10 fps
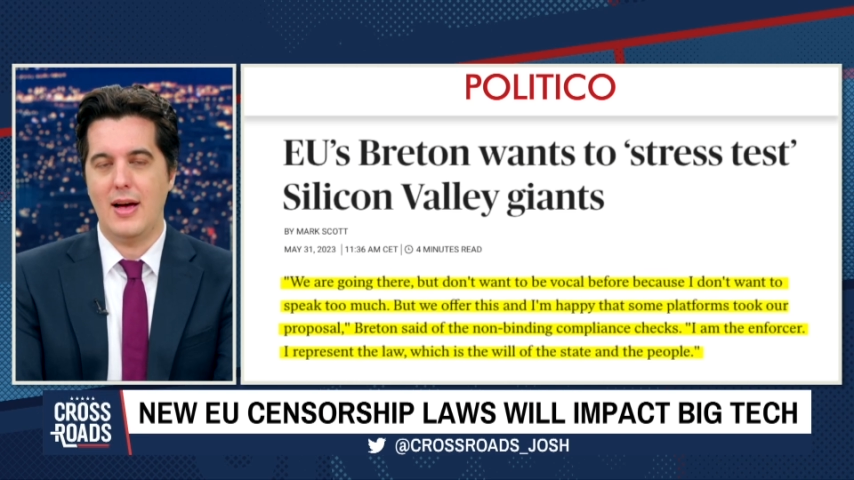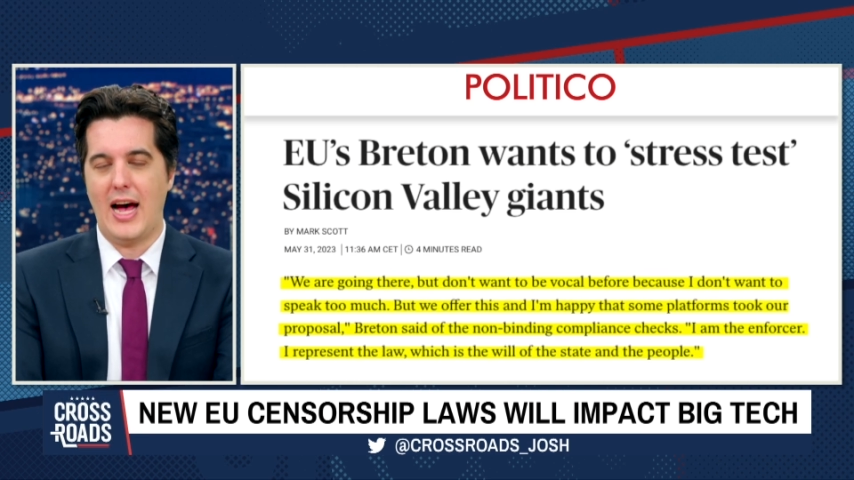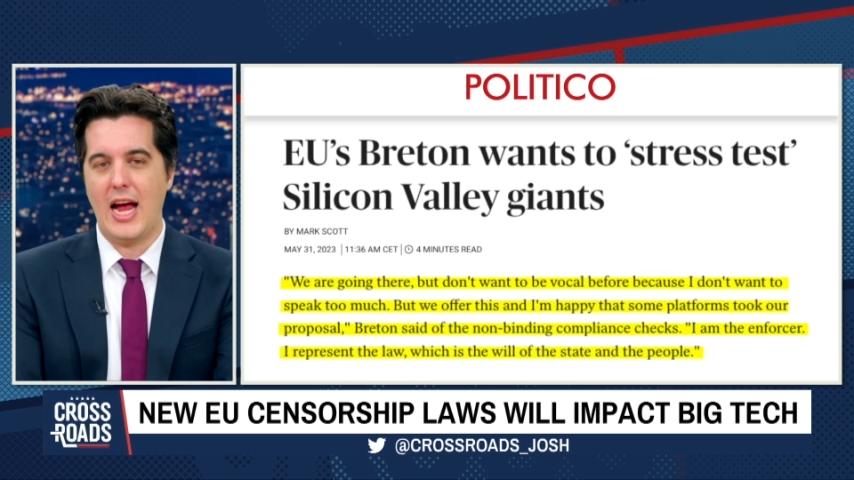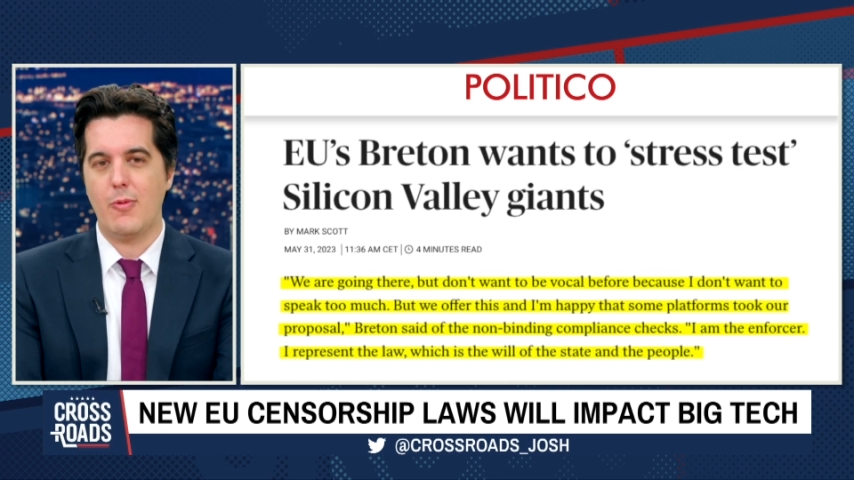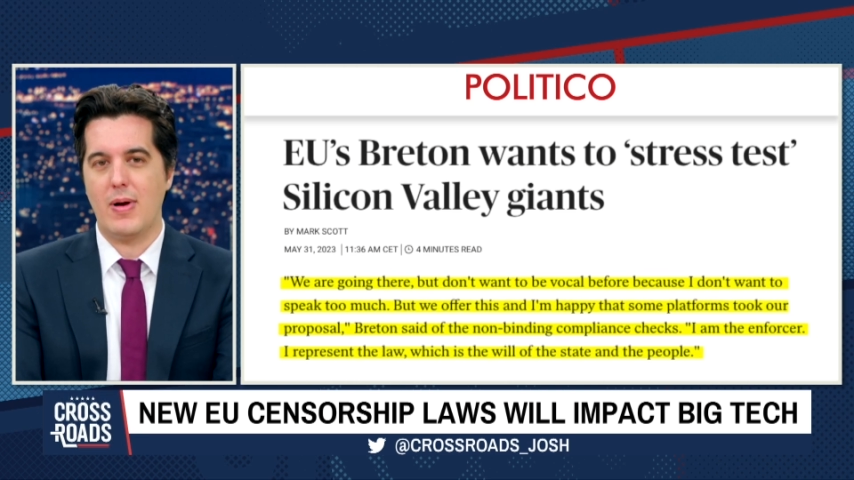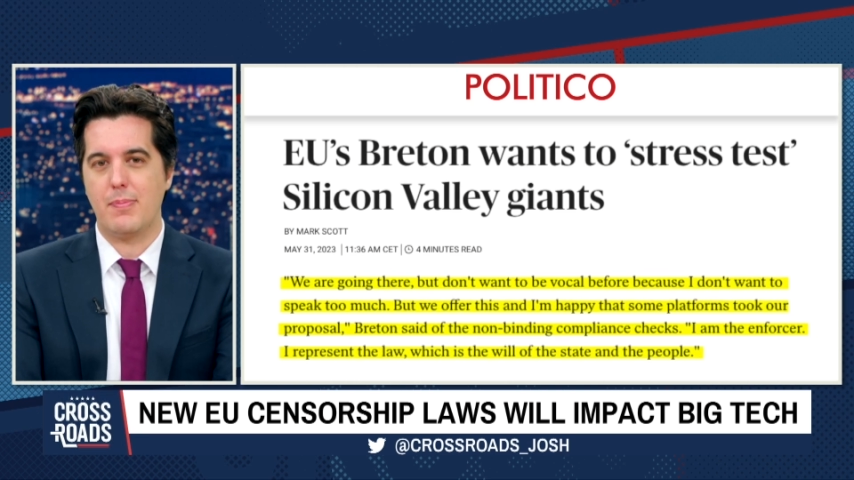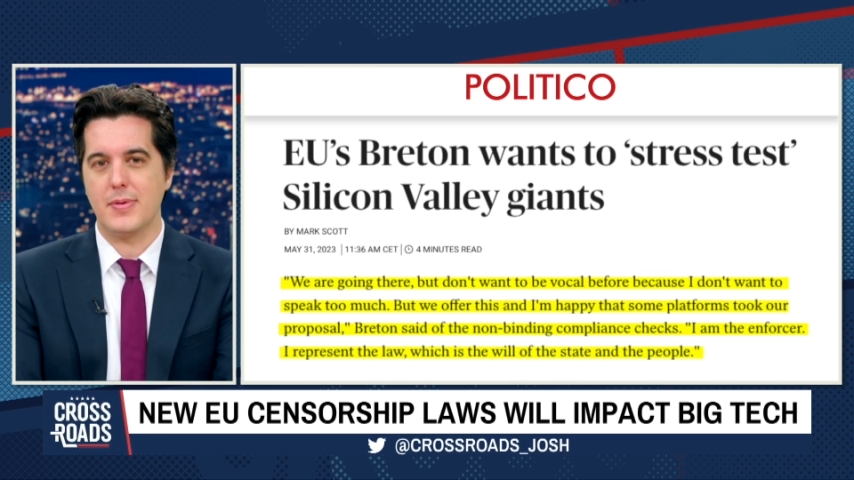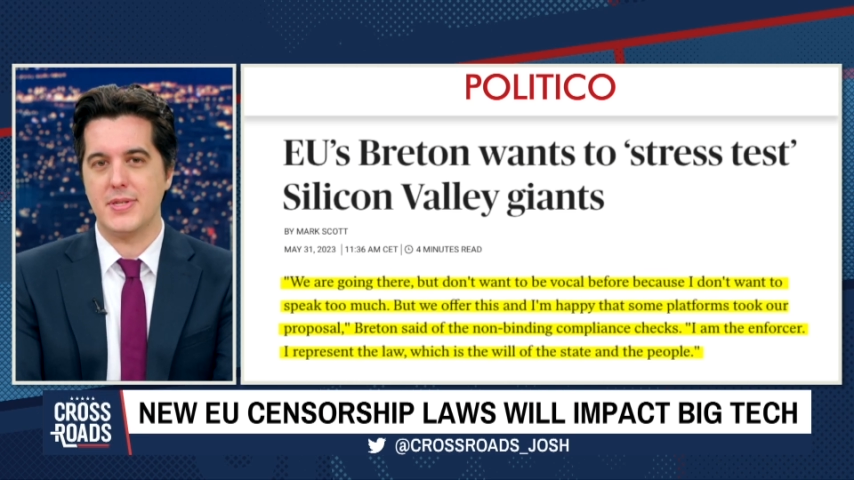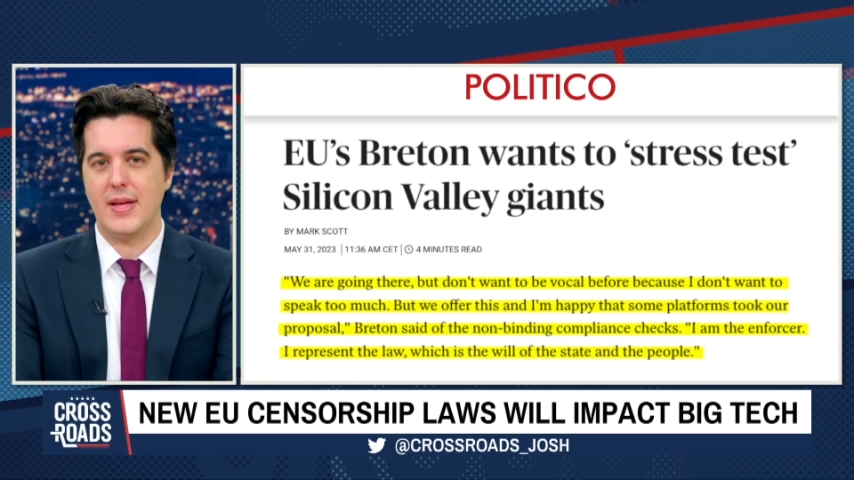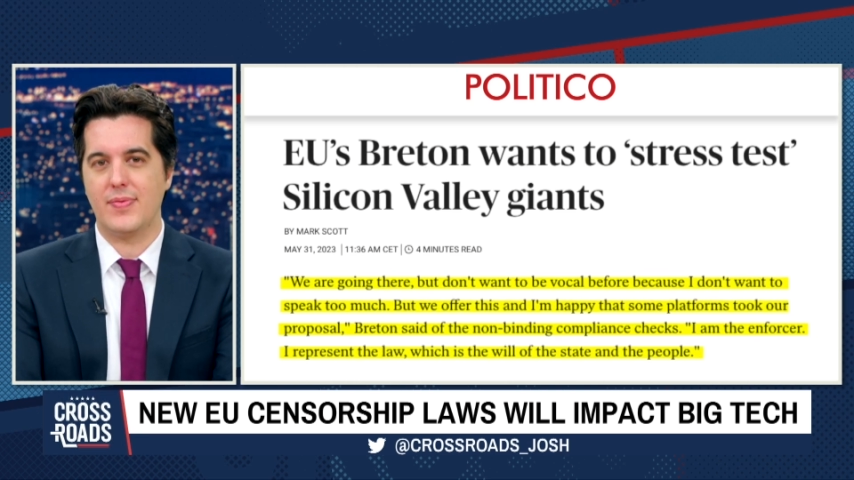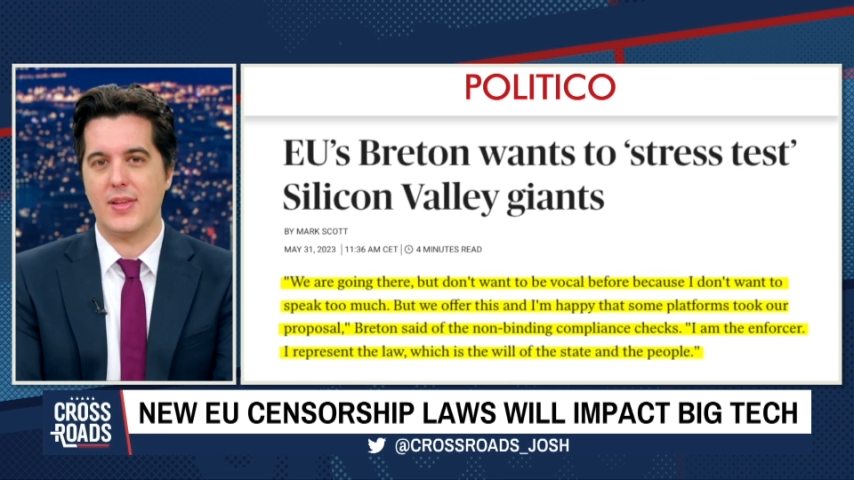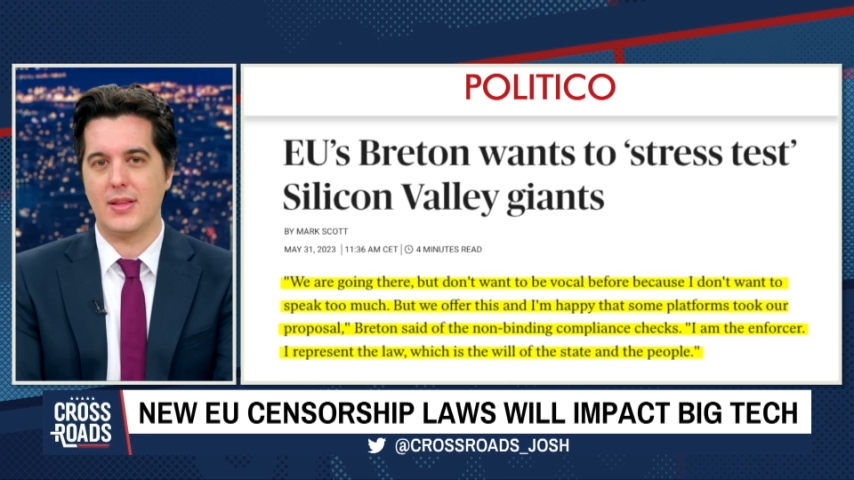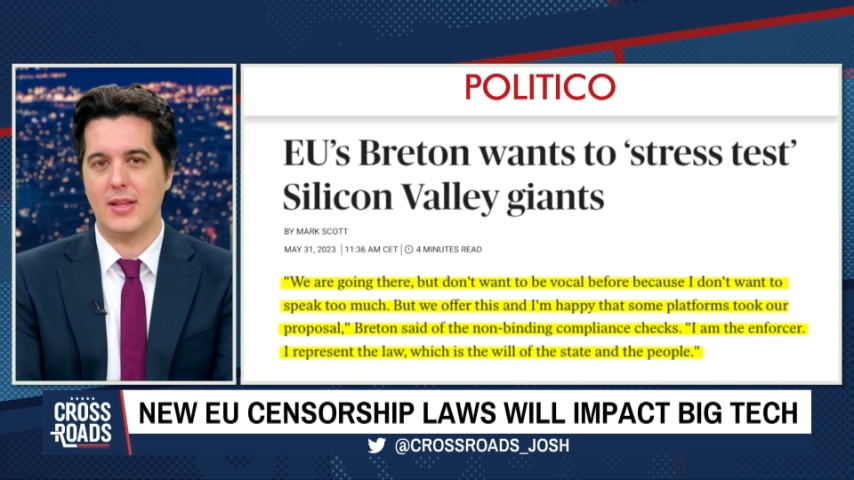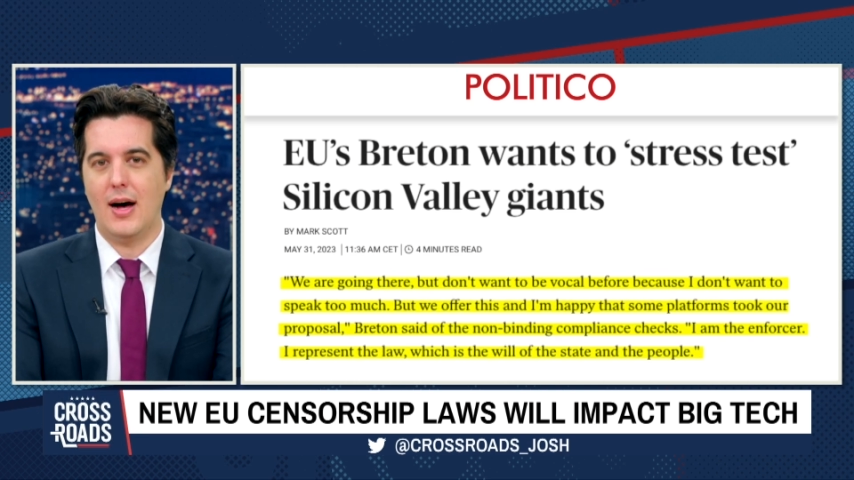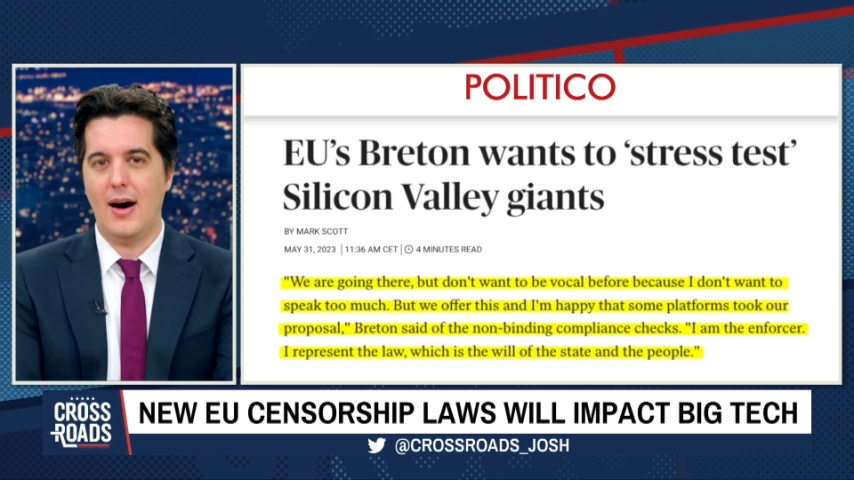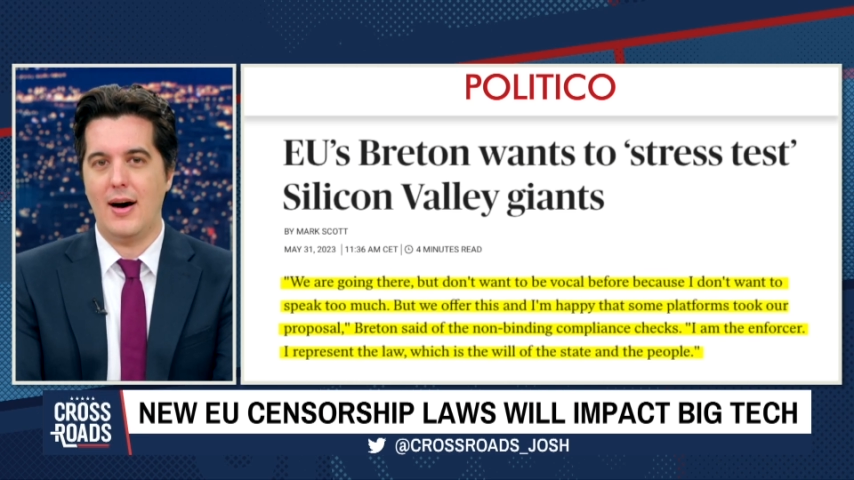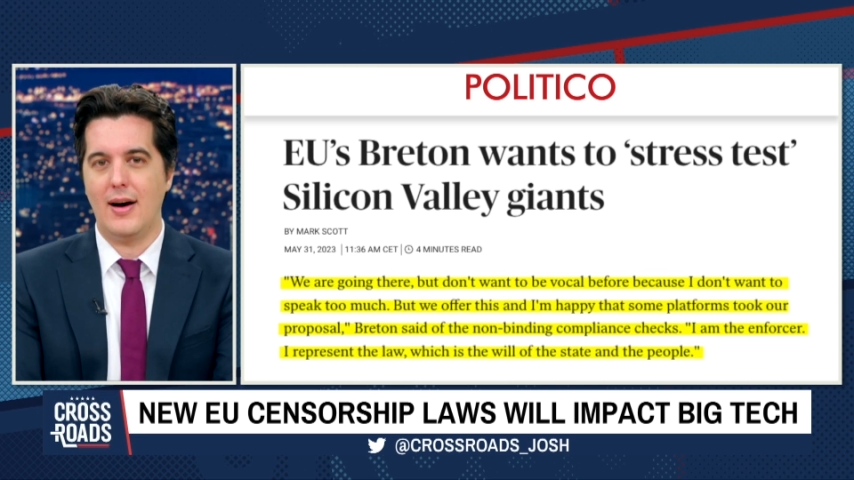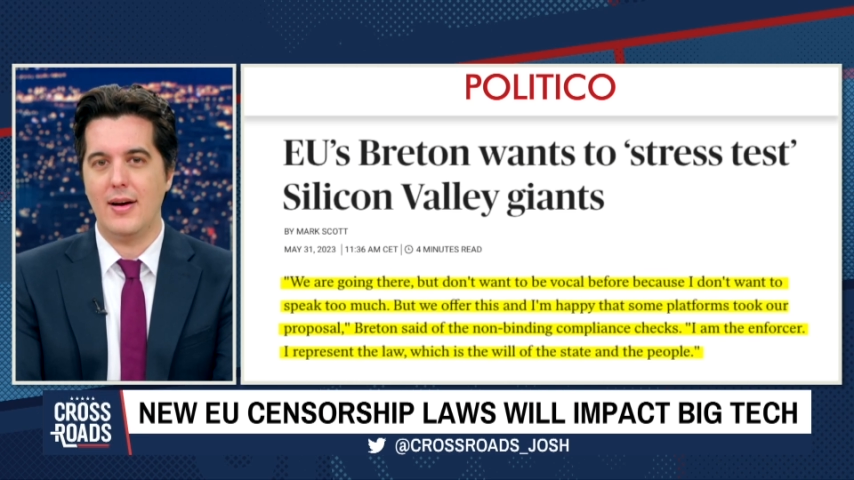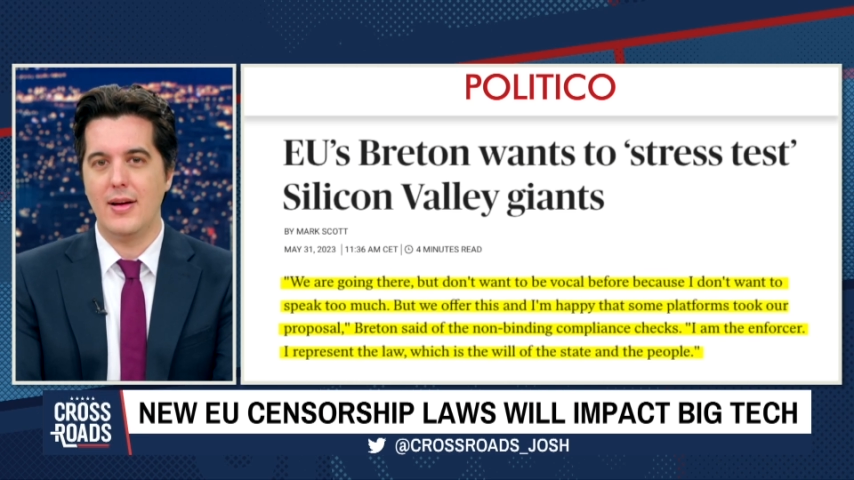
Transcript: I represent the law,